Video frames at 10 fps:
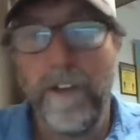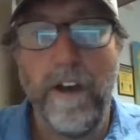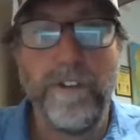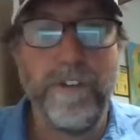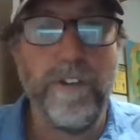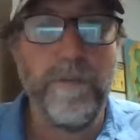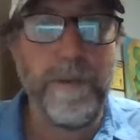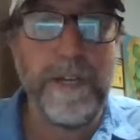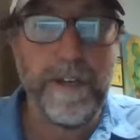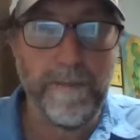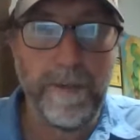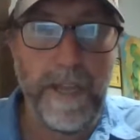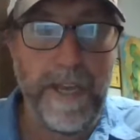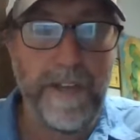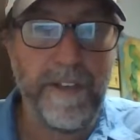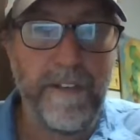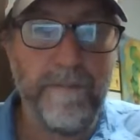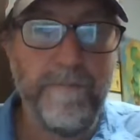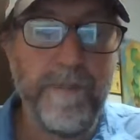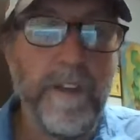and also the peanut plant.
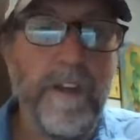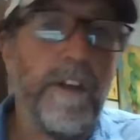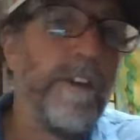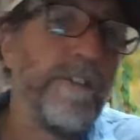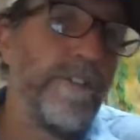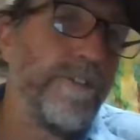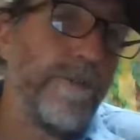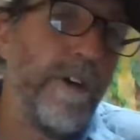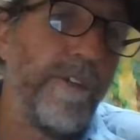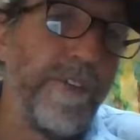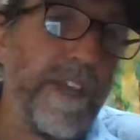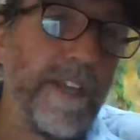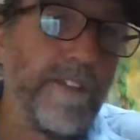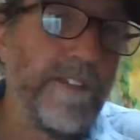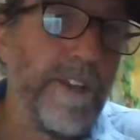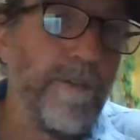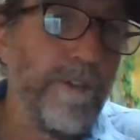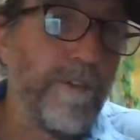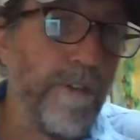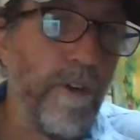Those are all things that
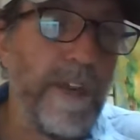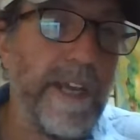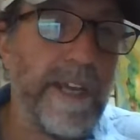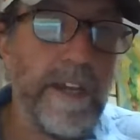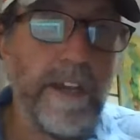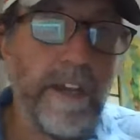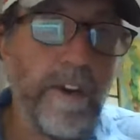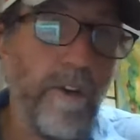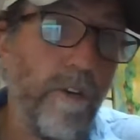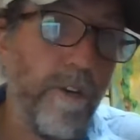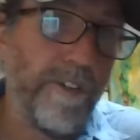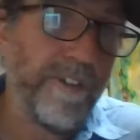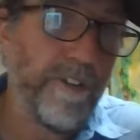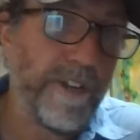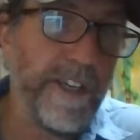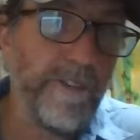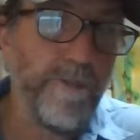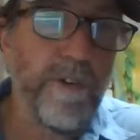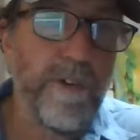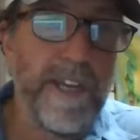were growing, or the turkeys
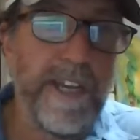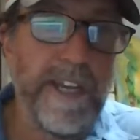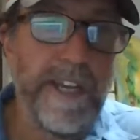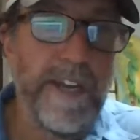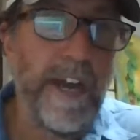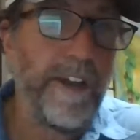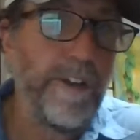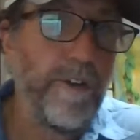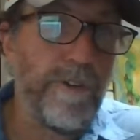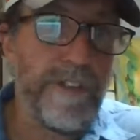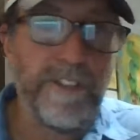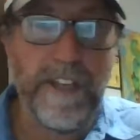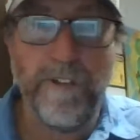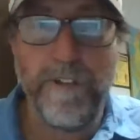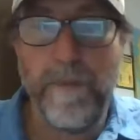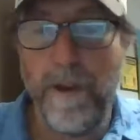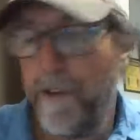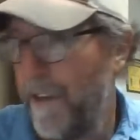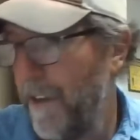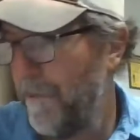were in North and South
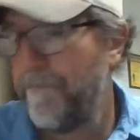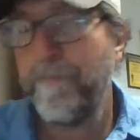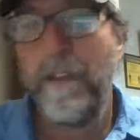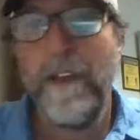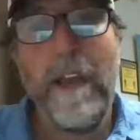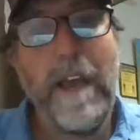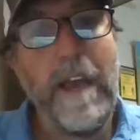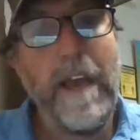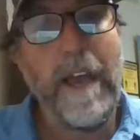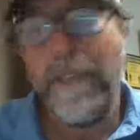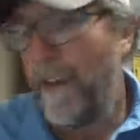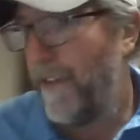America. And